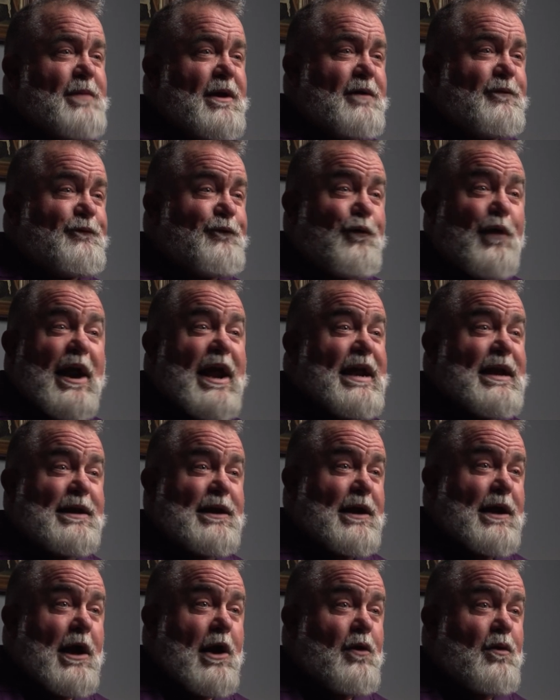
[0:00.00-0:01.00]
been afraid to
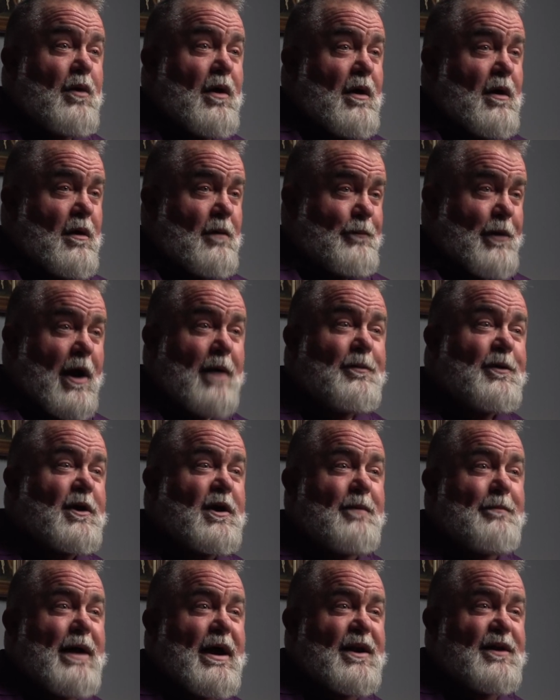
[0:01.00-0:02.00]
go
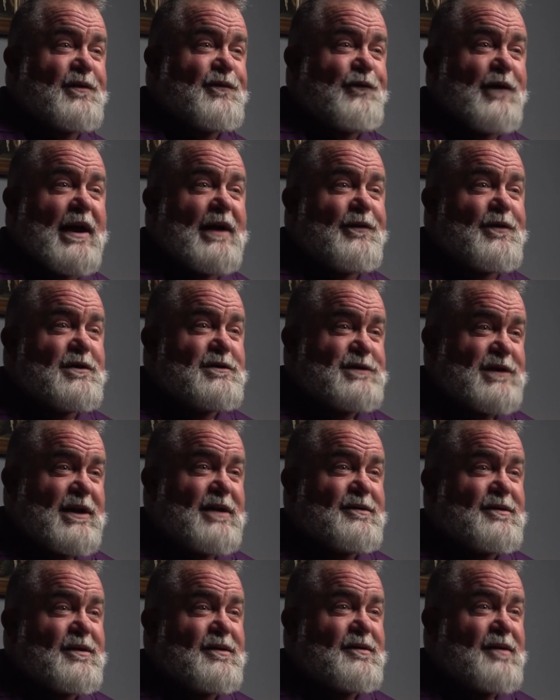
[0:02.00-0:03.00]
public about his faith in
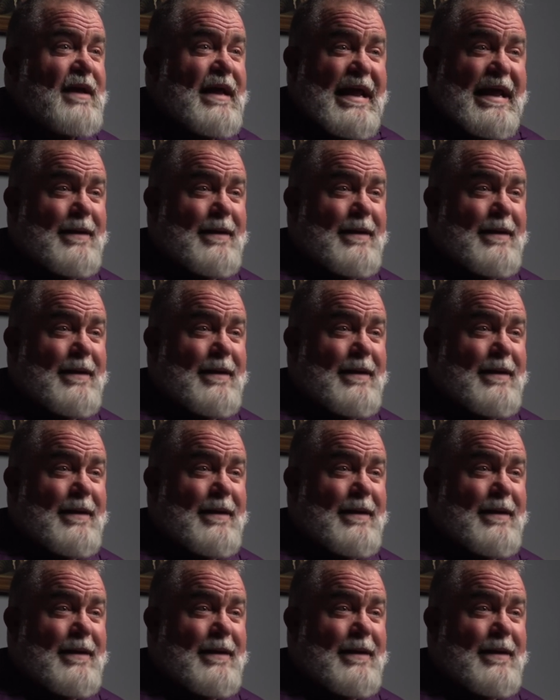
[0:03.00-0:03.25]
Jesus,